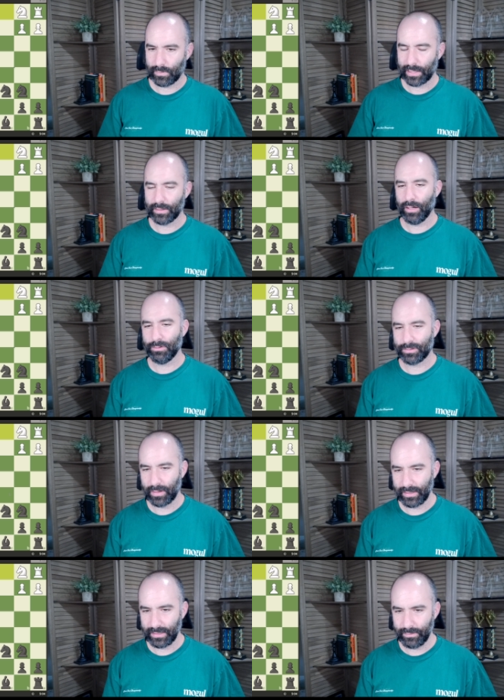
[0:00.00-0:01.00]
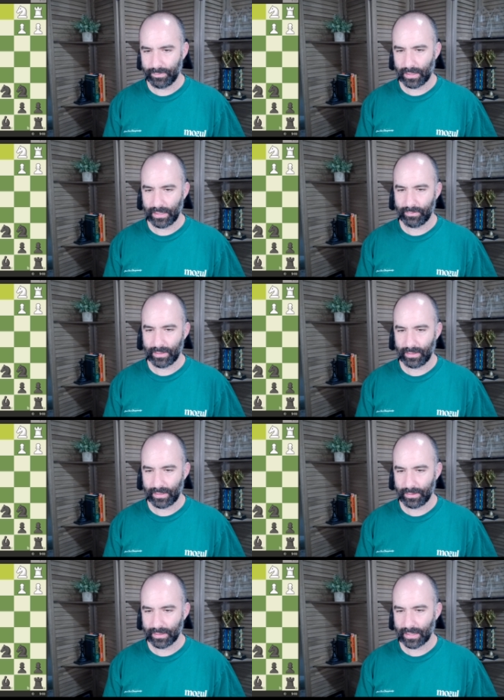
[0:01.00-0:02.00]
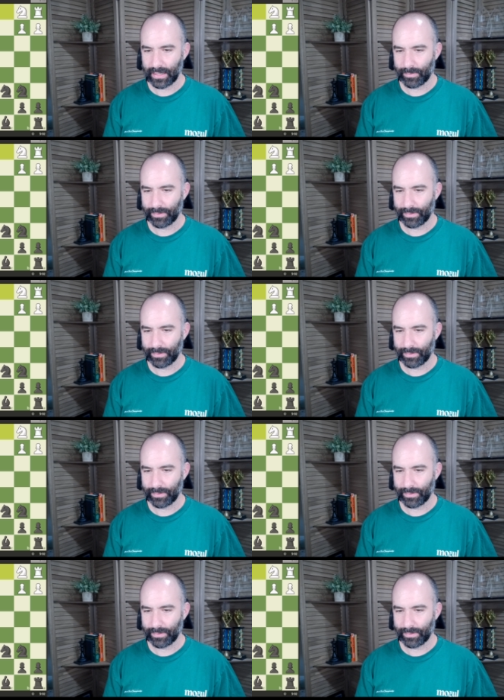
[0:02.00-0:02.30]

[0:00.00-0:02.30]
I thought I was threatening e5, and I think I am.